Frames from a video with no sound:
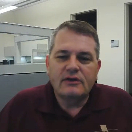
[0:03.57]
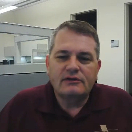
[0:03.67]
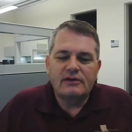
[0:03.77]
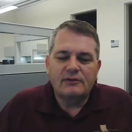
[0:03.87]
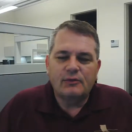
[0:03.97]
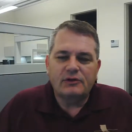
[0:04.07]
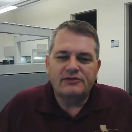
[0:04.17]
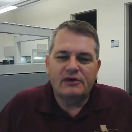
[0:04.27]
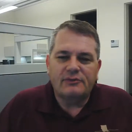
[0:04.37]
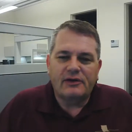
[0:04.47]
Now, the book
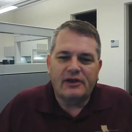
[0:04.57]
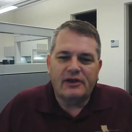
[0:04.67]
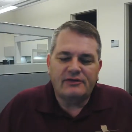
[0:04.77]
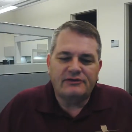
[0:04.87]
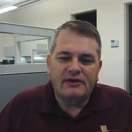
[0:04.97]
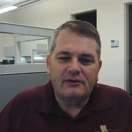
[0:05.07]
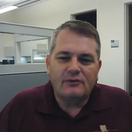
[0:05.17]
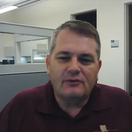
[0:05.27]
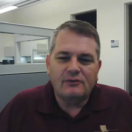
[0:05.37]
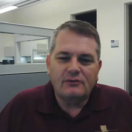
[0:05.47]
talks about having a
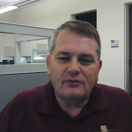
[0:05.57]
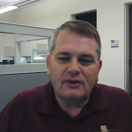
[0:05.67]
table,